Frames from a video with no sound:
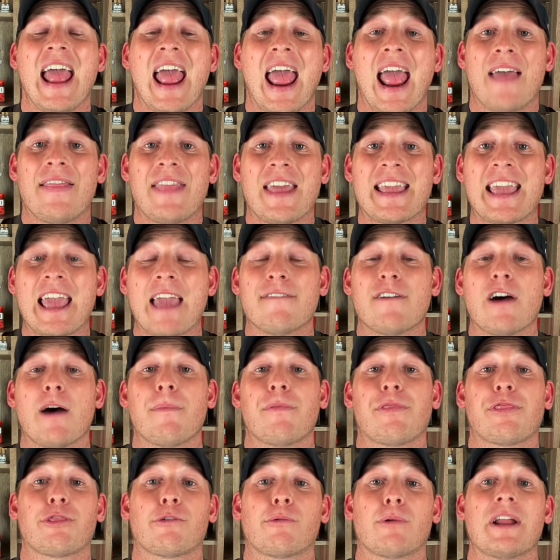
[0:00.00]
and they gave
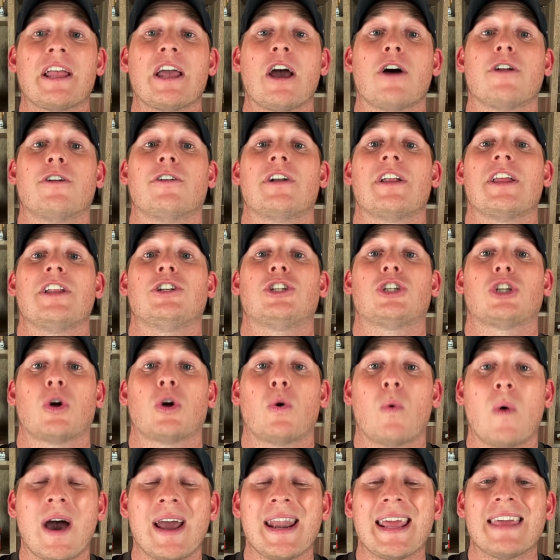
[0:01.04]
up
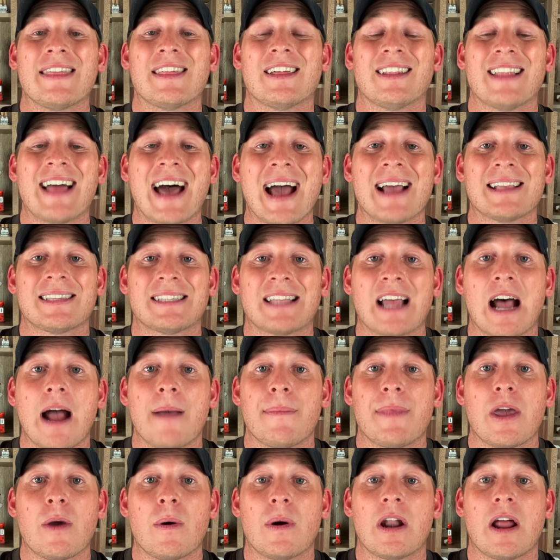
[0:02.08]
320 the last time
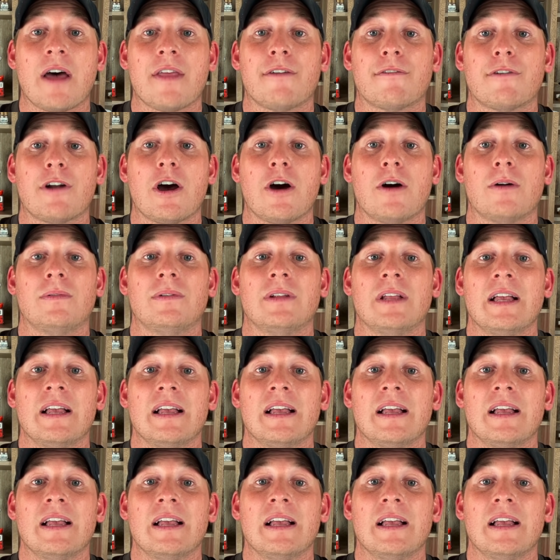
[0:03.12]
they went on the road.